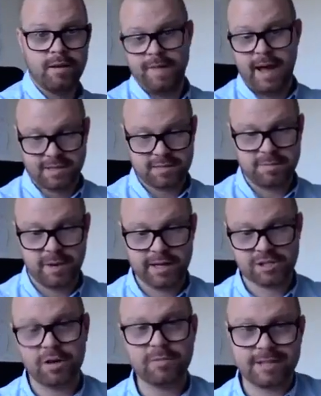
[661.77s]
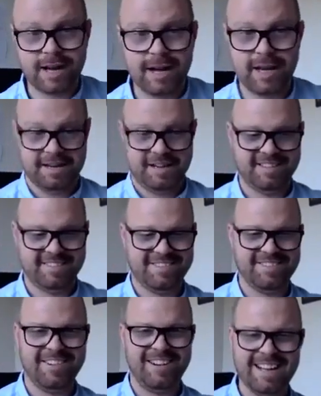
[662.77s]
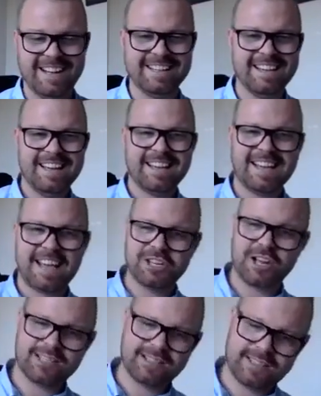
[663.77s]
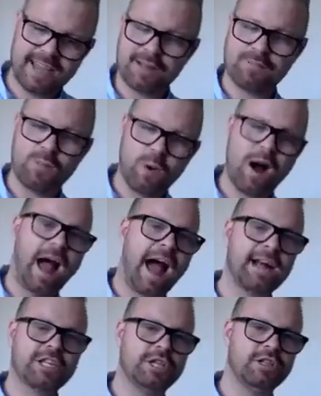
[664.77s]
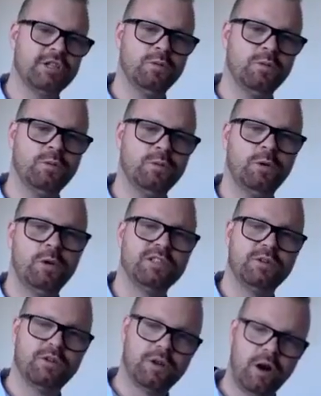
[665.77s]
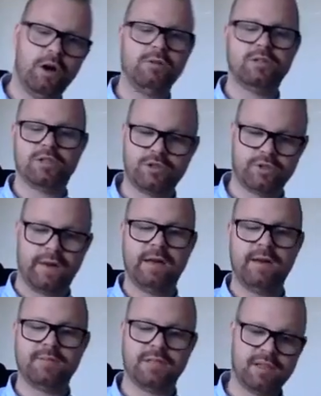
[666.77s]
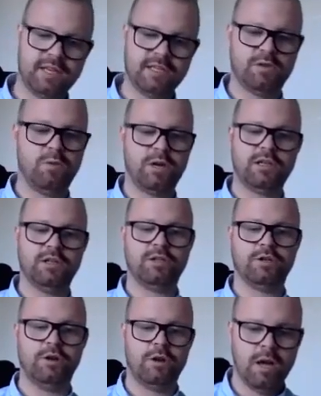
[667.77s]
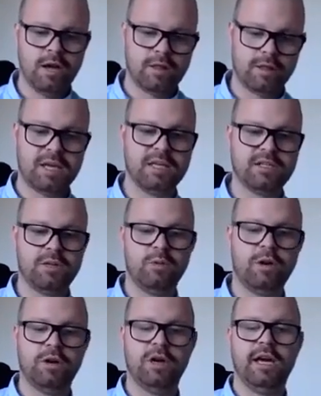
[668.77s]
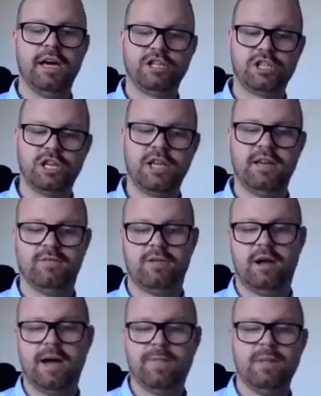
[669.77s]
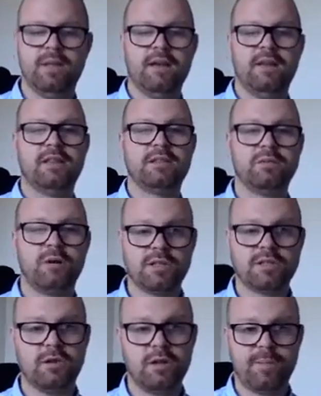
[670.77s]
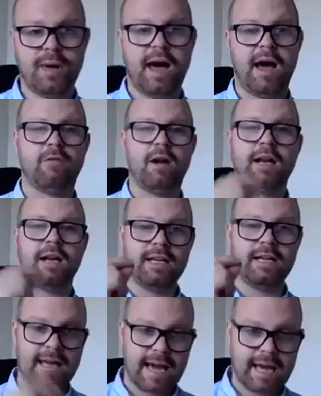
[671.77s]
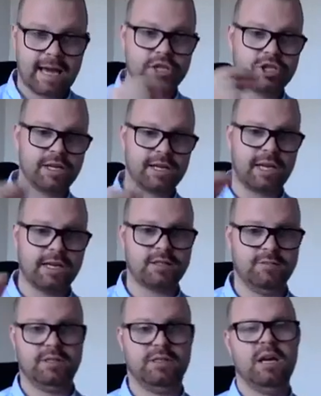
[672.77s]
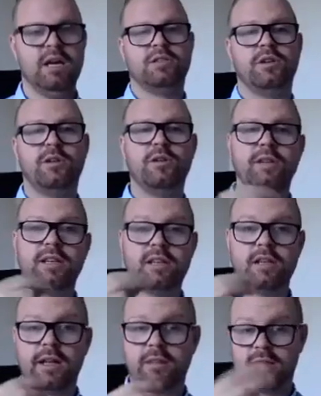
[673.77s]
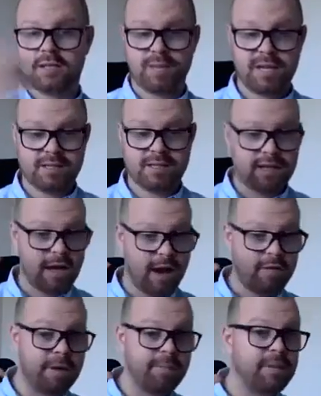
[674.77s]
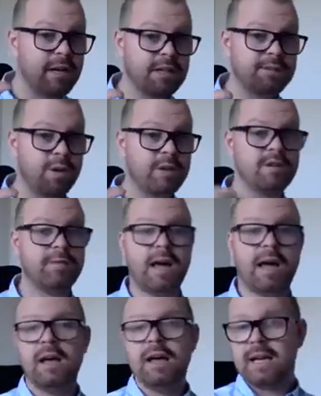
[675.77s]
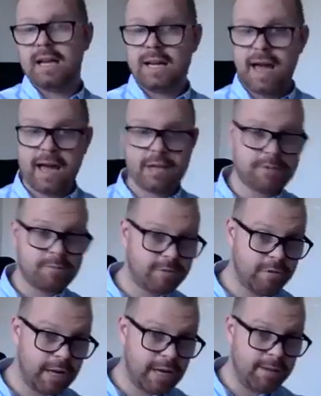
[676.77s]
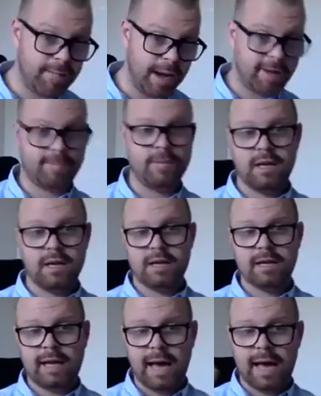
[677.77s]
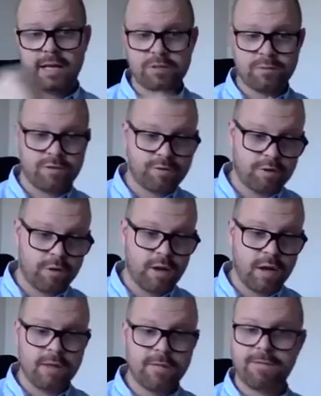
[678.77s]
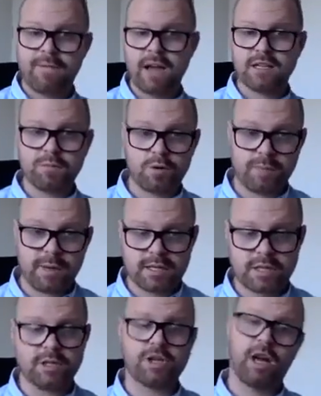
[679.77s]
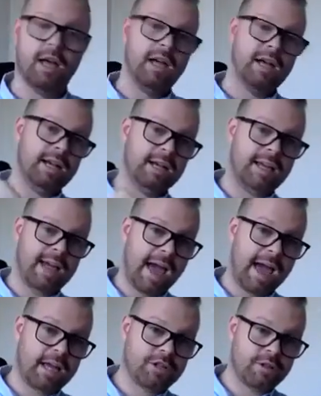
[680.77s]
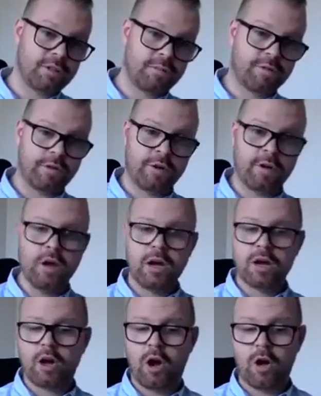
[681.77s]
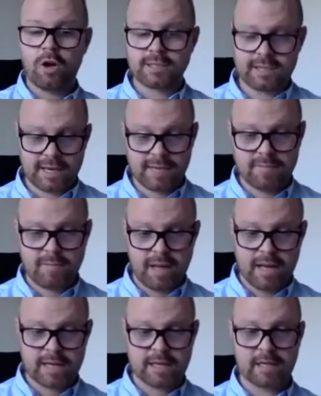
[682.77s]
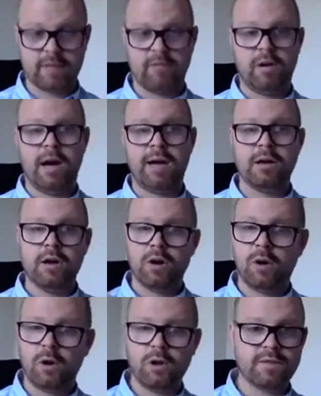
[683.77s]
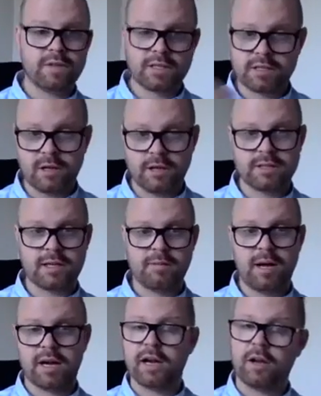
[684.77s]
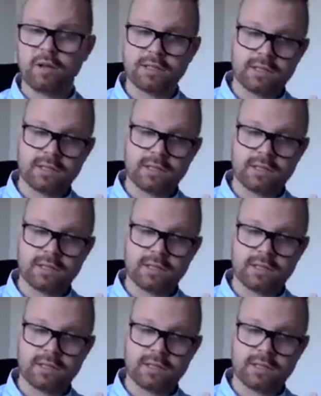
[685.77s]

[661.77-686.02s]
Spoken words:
that's my job done, right? Get you guys to take more action towards your goals, your dreams, the things you wanting to do, the things you want to achieve, right? This is what it's all about, right? Engaging your customers. So you like this big CRM that I spoke to you about, engage them through email, engage them through Facebook Messenger, engage them through content marketing, right? All of this is content marketing